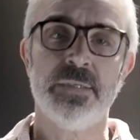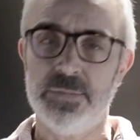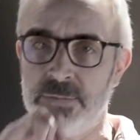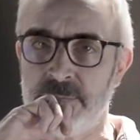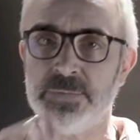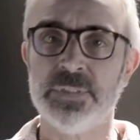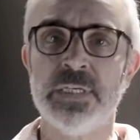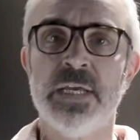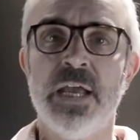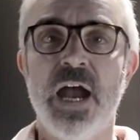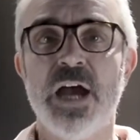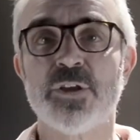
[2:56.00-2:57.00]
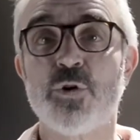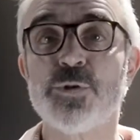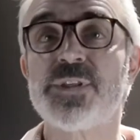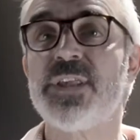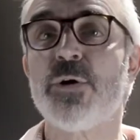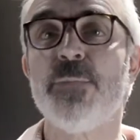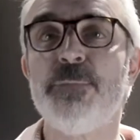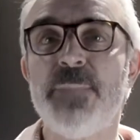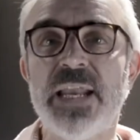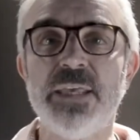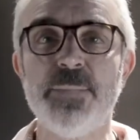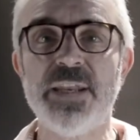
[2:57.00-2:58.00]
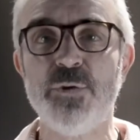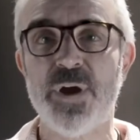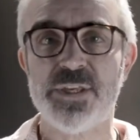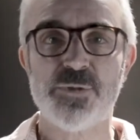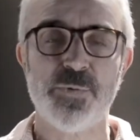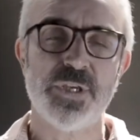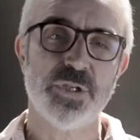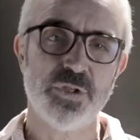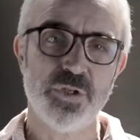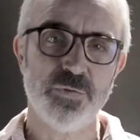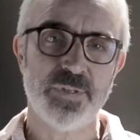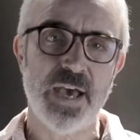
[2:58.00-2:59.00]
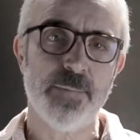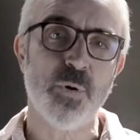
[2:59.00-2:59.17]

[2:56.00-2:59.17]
And of course, there are many, many ways we can do that.